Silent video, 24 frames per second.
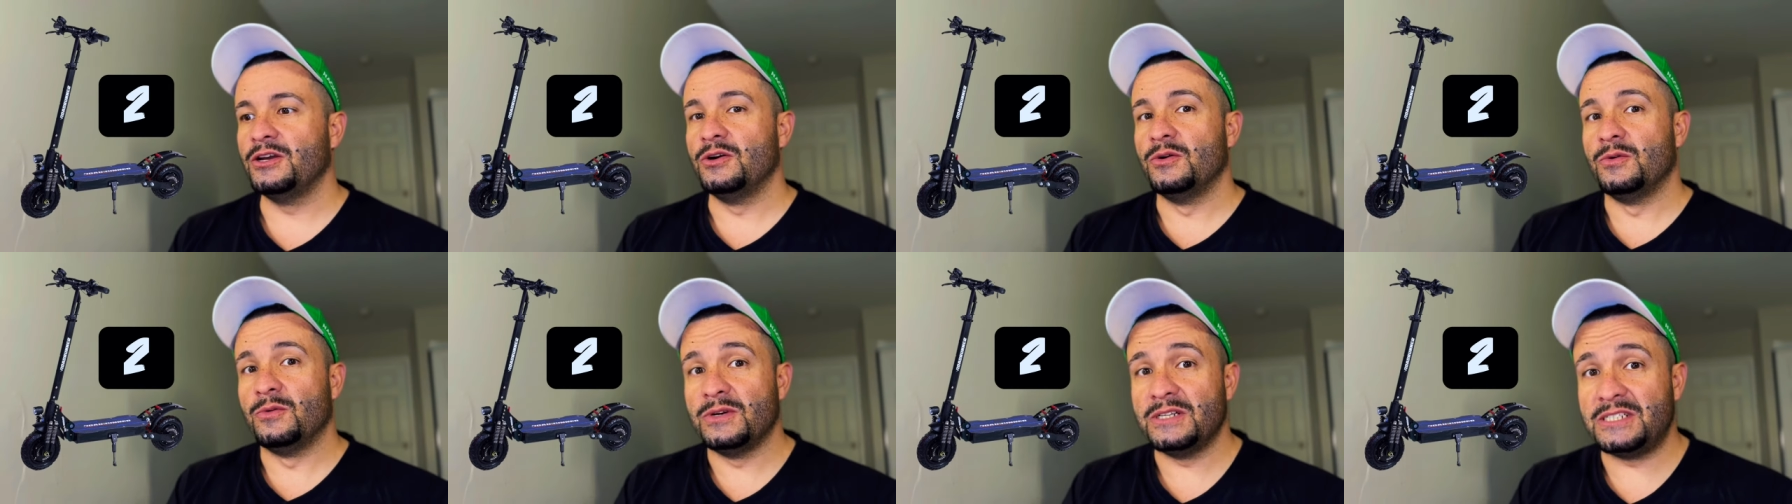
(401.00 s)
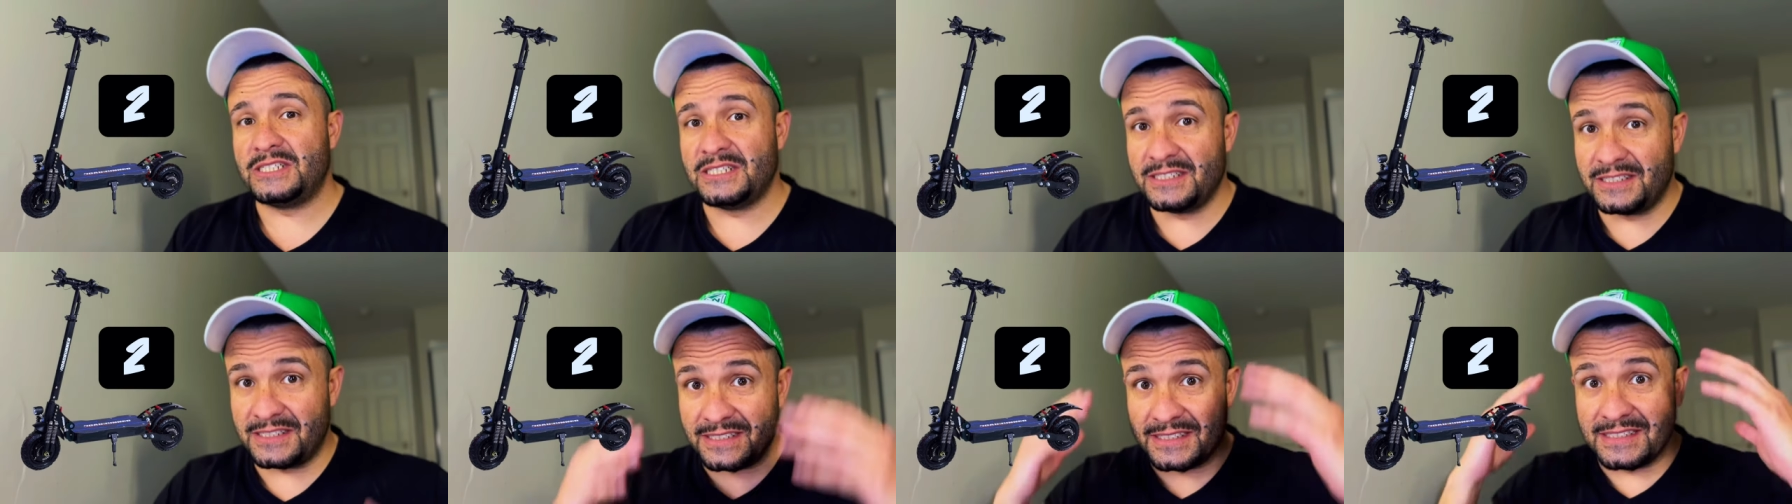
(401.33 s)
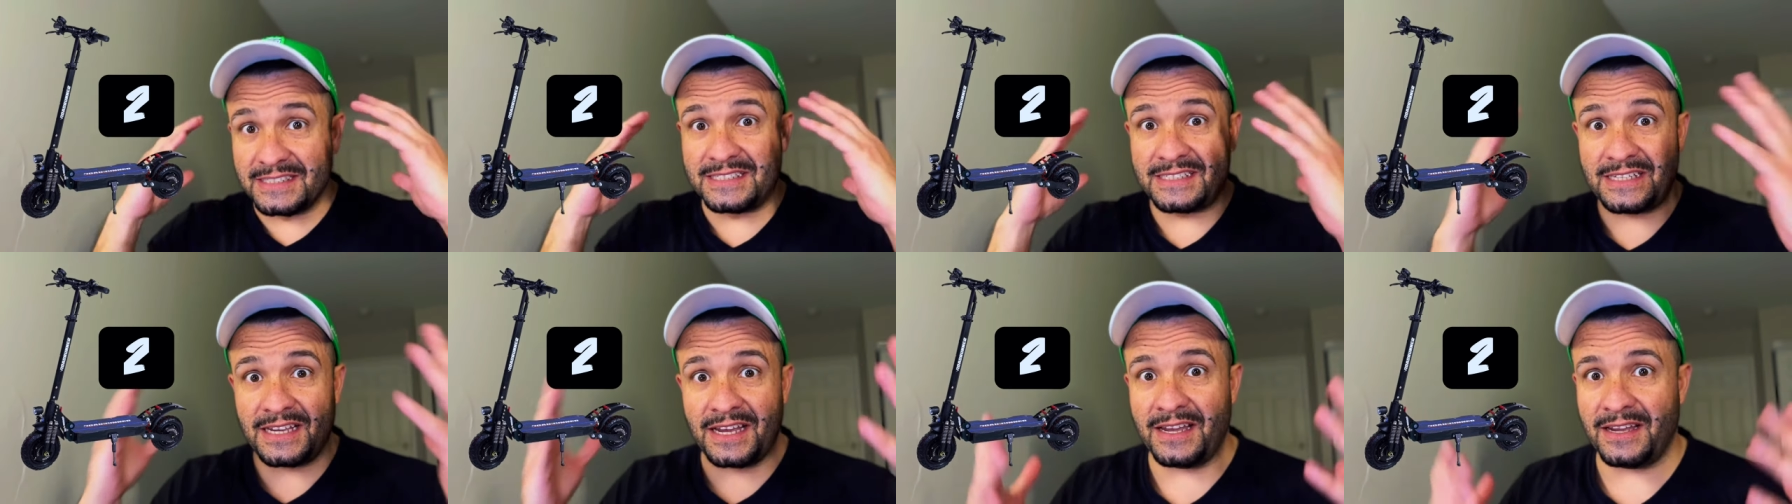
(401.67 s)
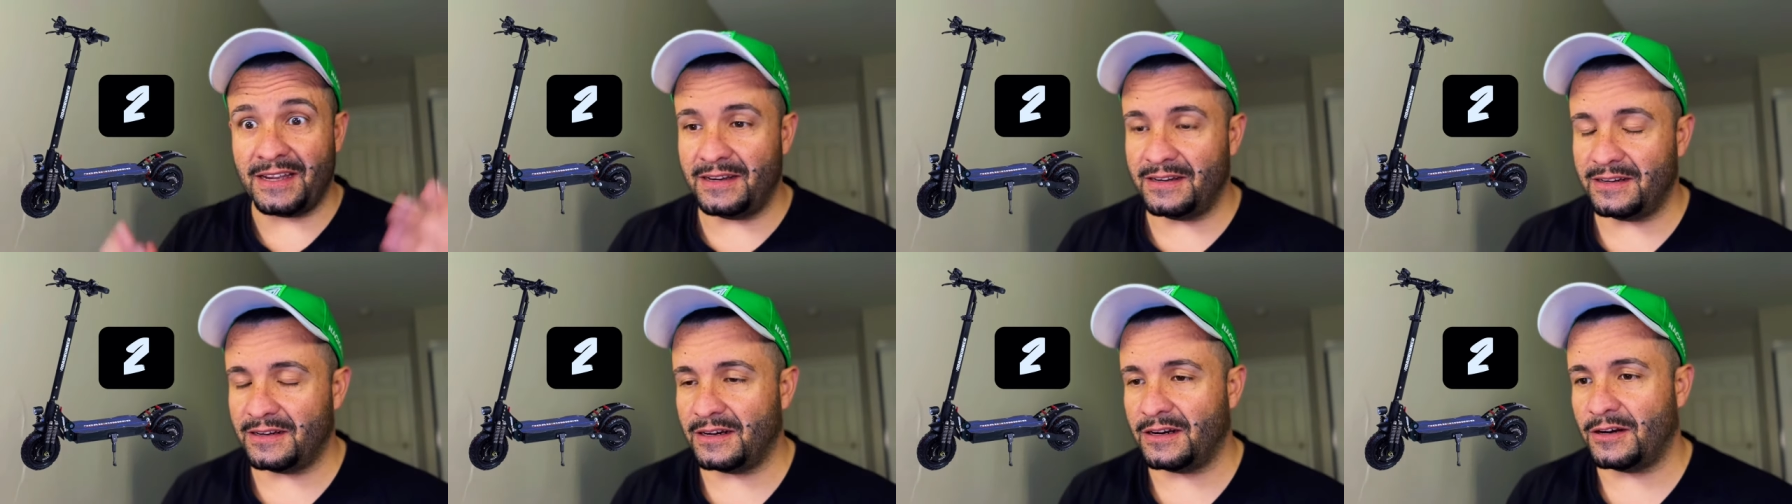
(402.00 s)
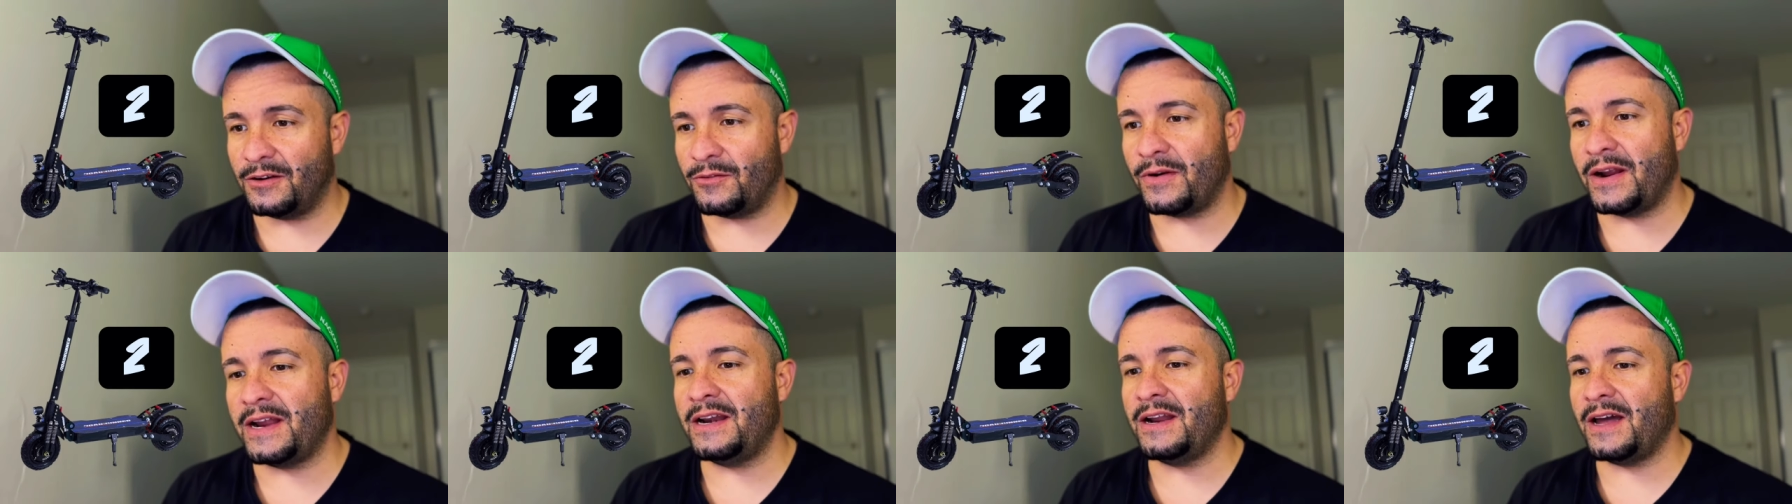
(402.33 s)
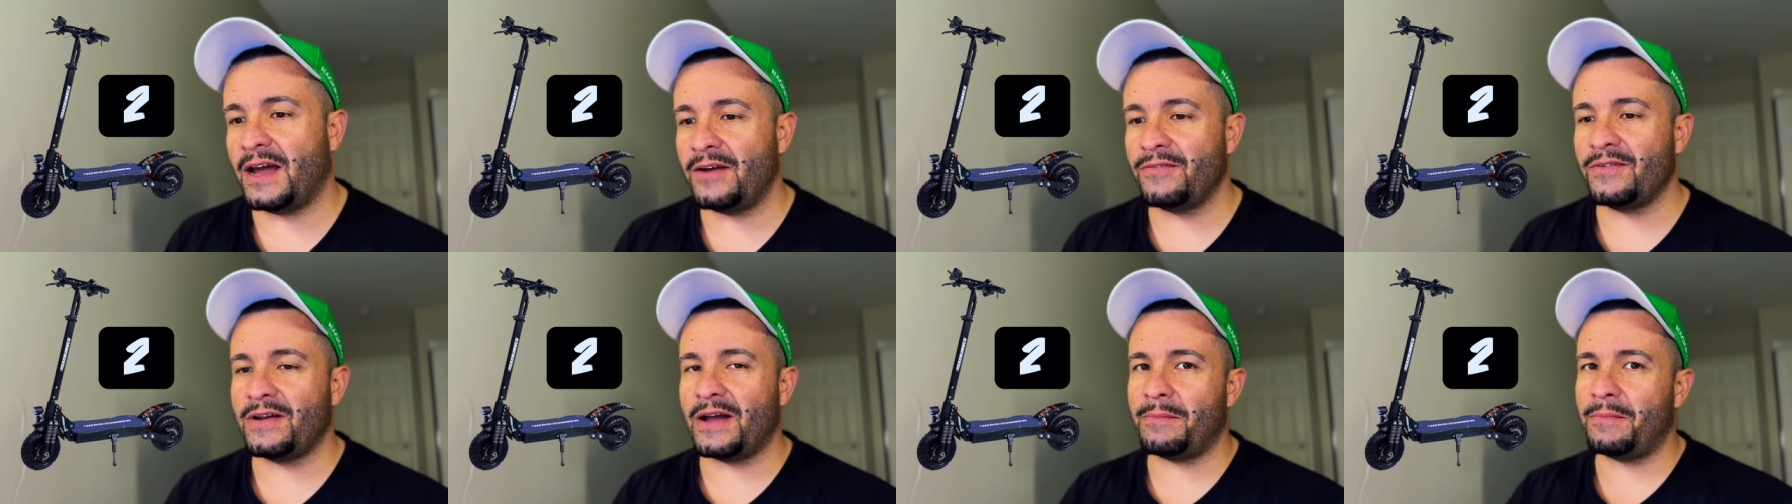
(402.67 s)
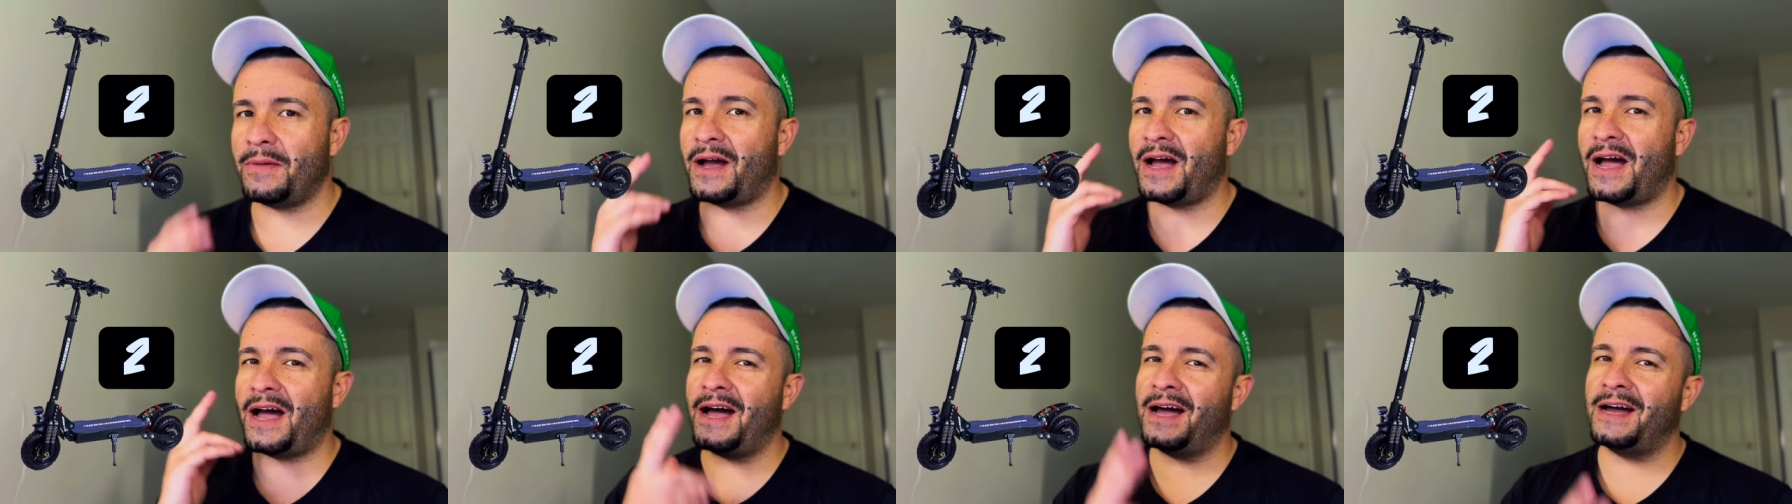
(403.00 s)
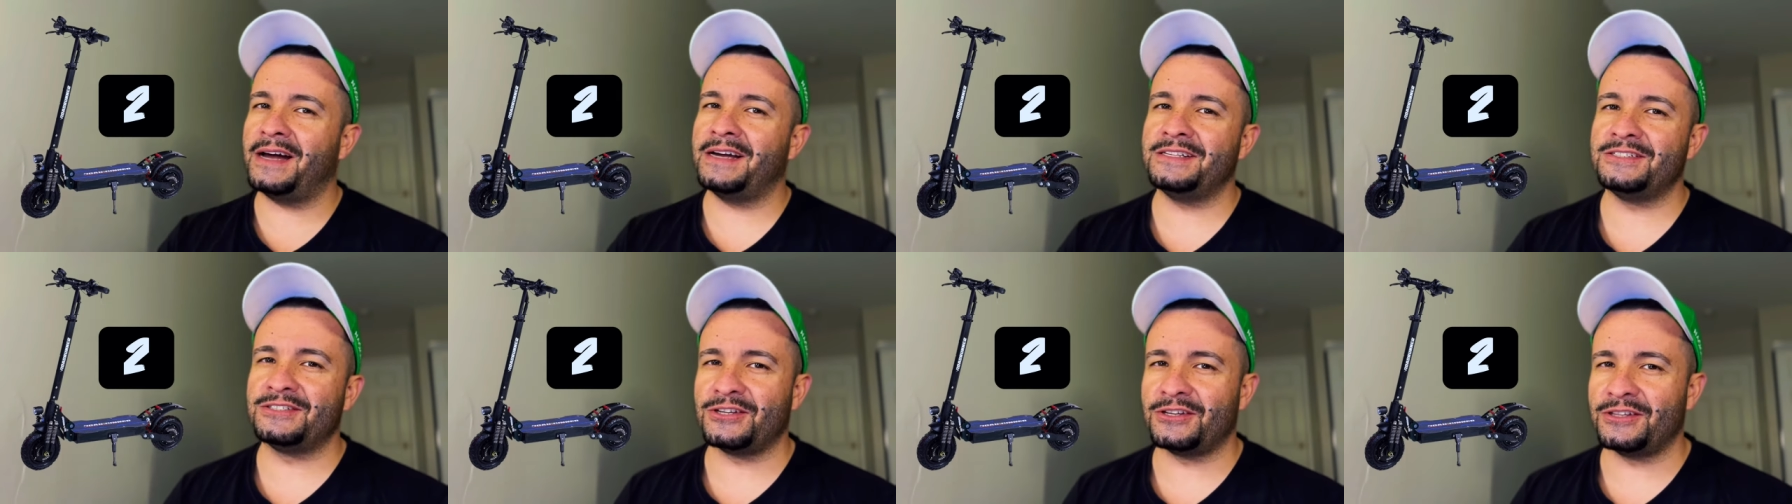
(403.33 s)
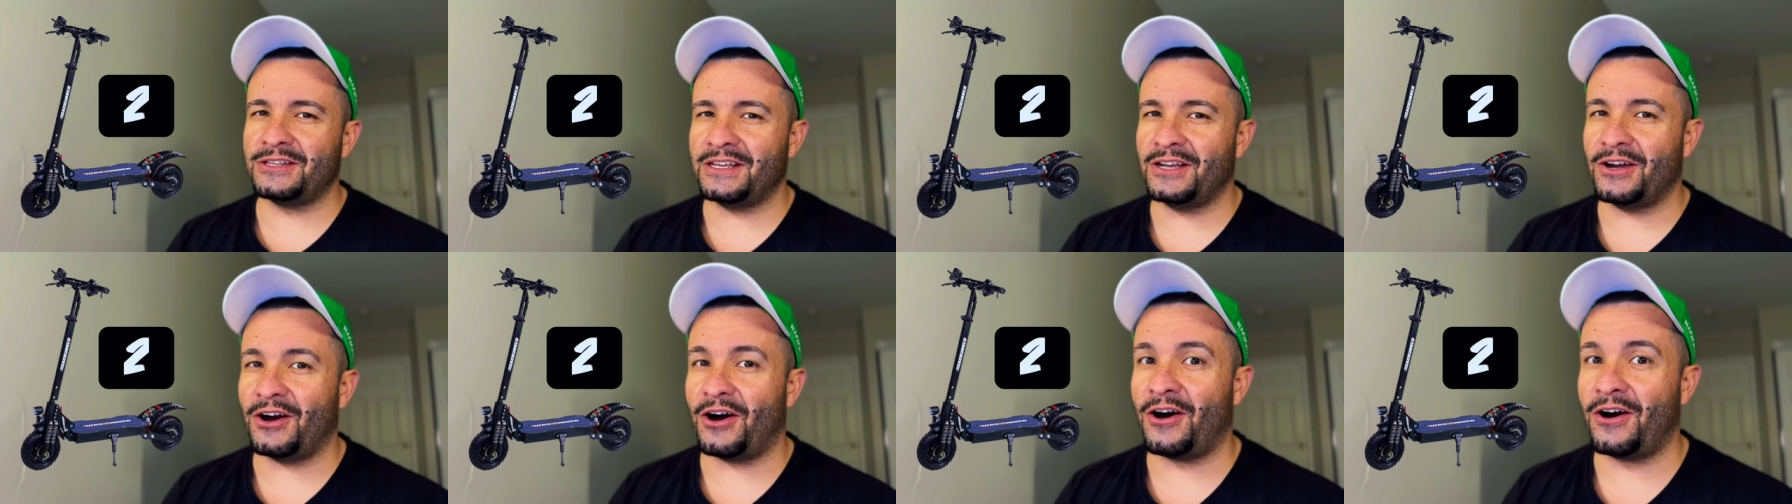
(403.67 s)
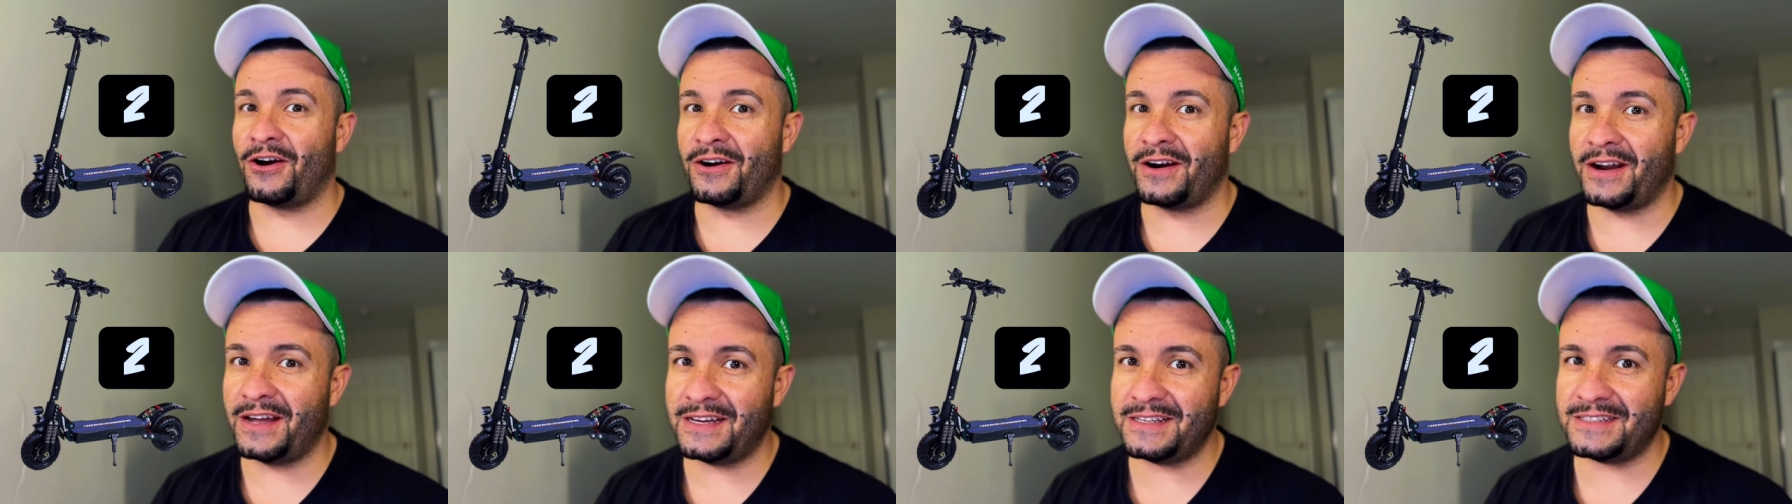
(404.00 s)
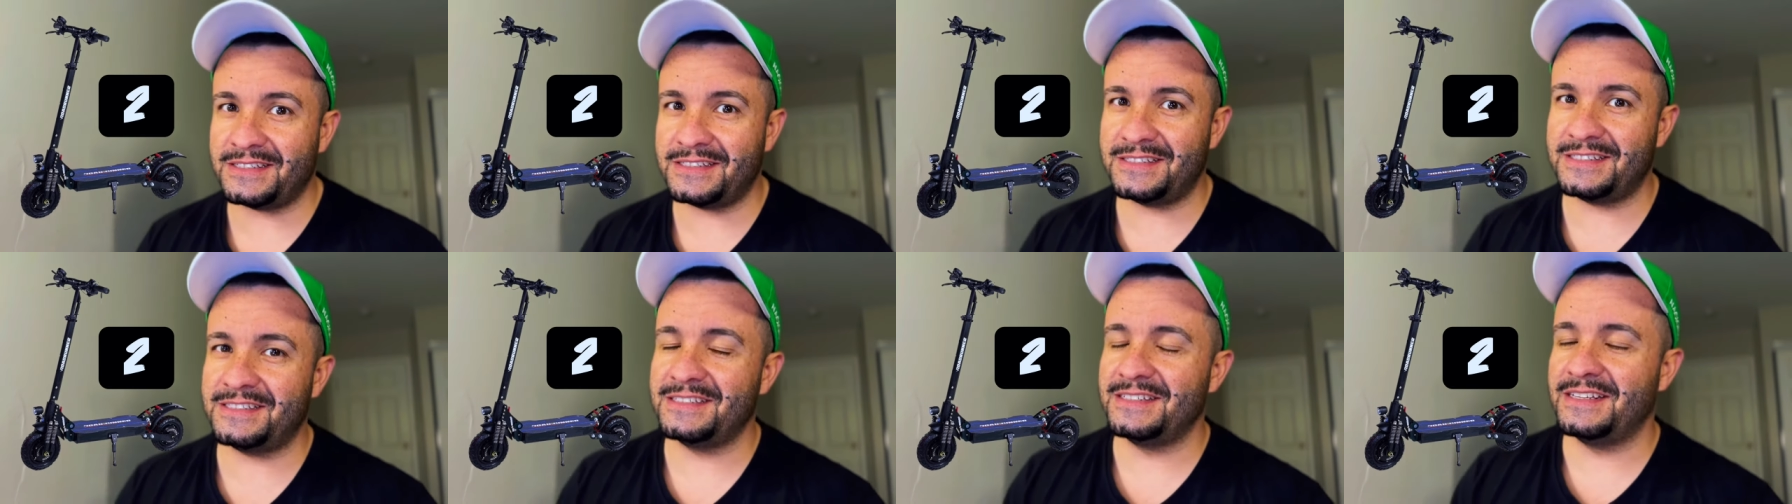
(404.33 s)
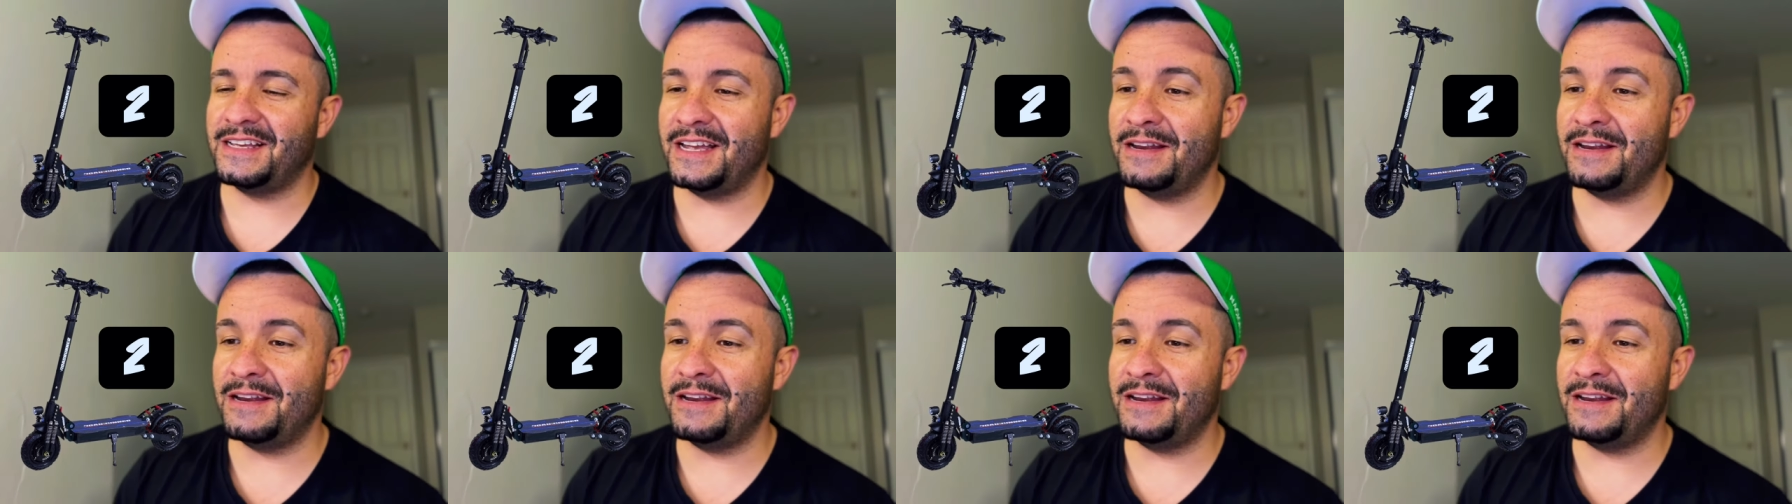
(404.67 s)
which is insane. Uh, right now, I've got my eyes on the RS,